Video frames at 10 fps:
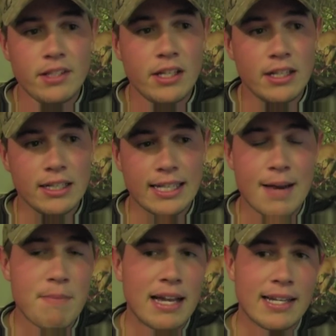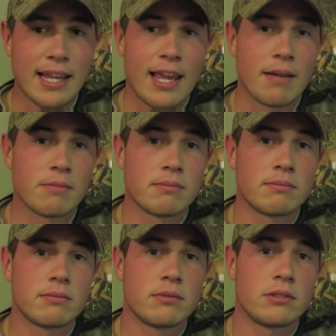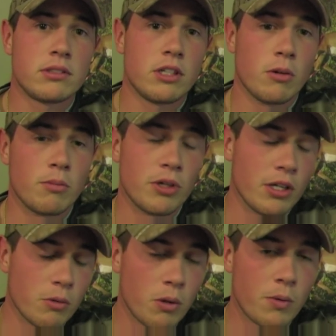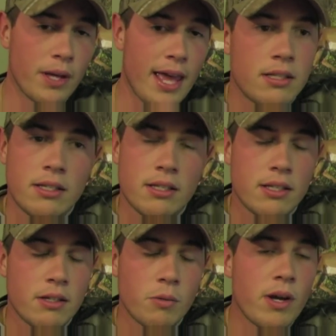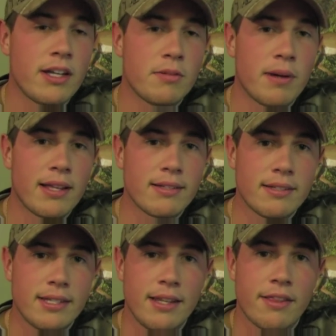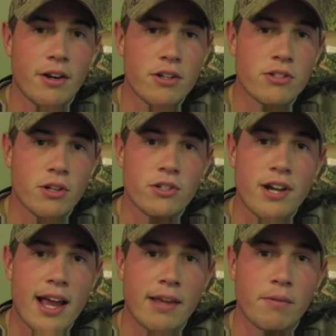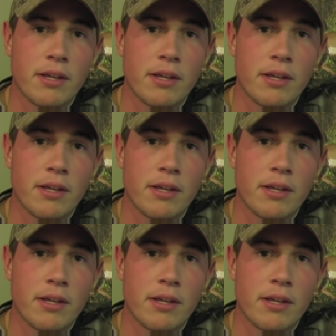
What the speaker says: Got back to camp, told my brother what we had. We waited till about 10:30 to start tracking.